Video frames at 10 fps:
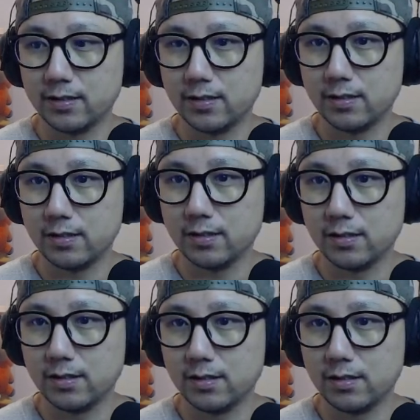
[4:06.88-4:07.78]

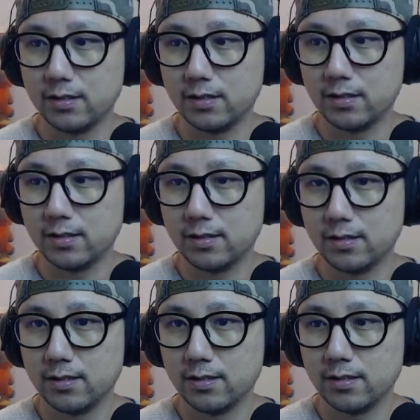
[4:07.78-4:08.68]

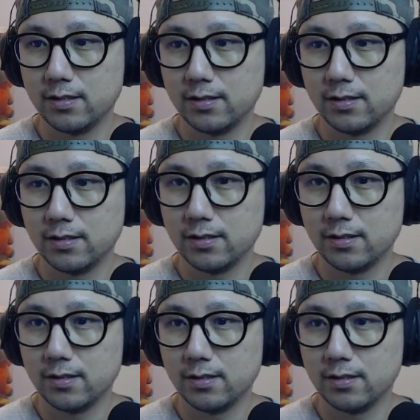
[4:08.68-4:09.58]
(silence)